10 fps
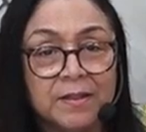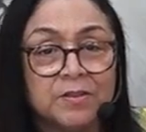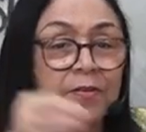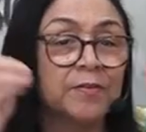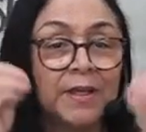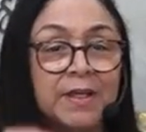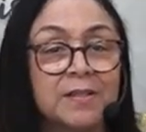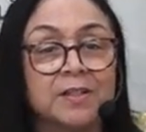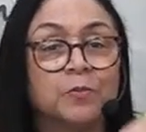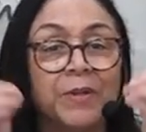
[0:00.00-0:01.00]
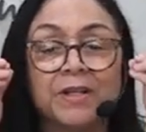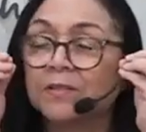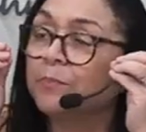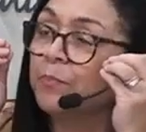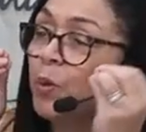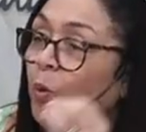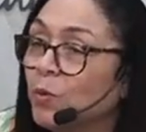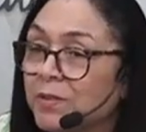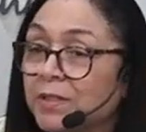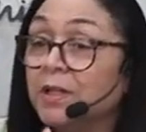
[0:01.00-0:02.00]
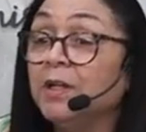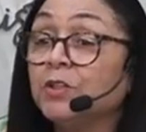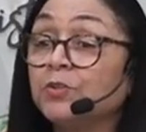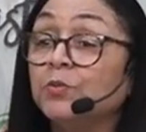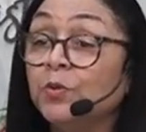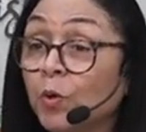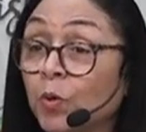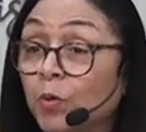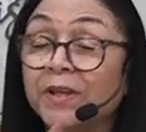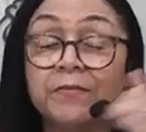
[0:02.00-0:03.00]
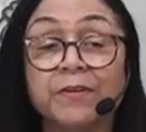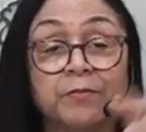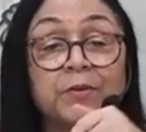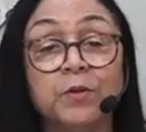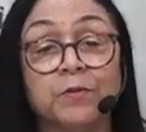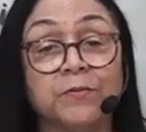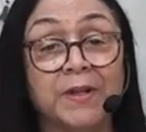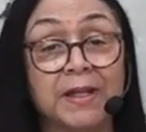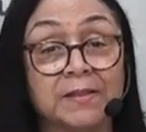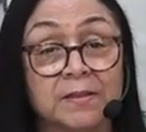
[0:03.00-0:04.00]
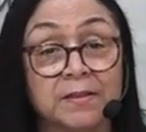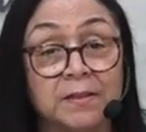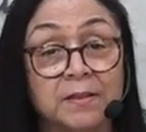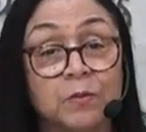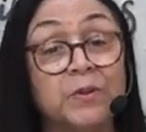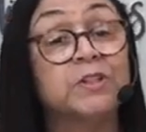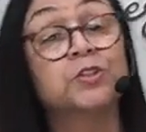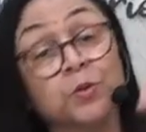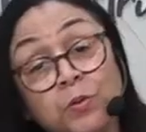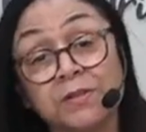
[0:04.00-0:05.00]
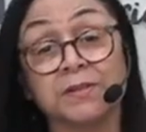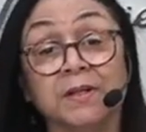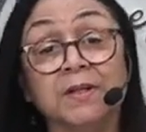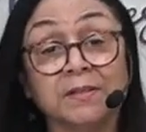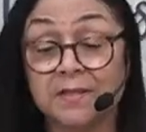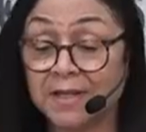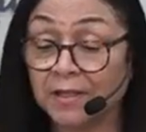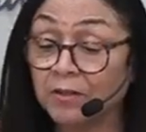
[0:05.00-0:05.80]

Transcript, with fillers: to things that we are supposed to know, even if we don't feel it. We choose to stand